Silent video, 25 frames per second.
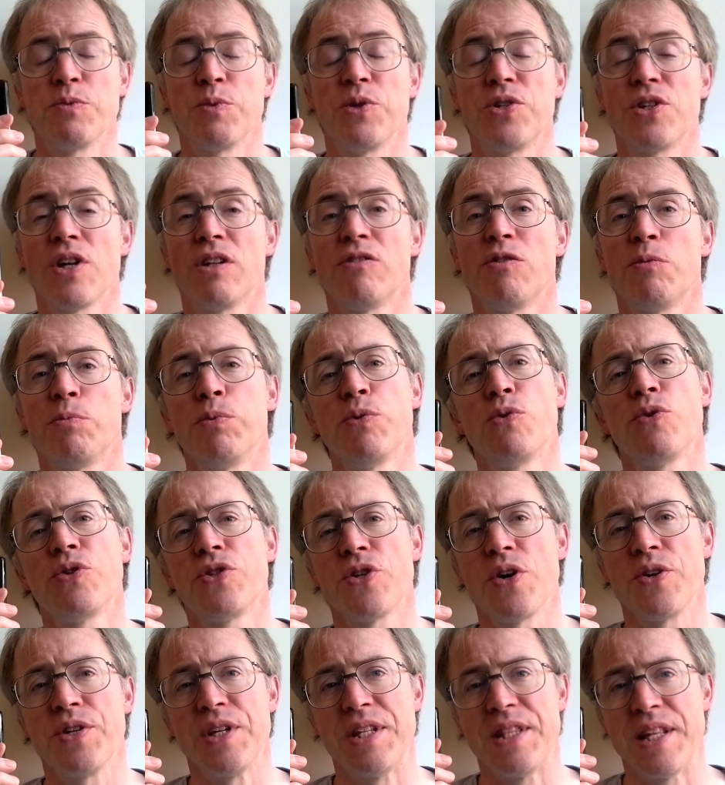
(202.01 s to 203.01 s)
which I'll report
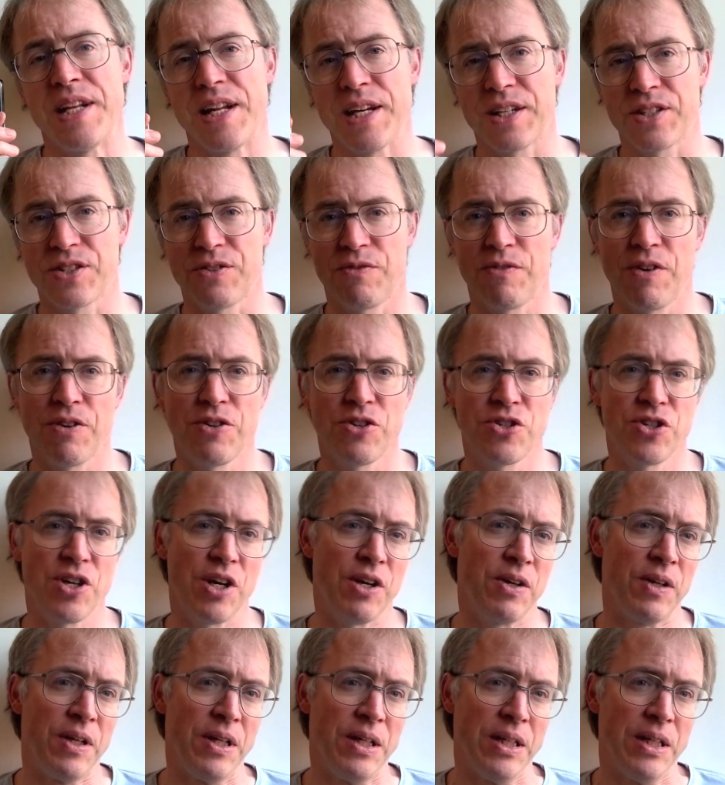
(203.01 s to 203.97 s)
on in the next phone show.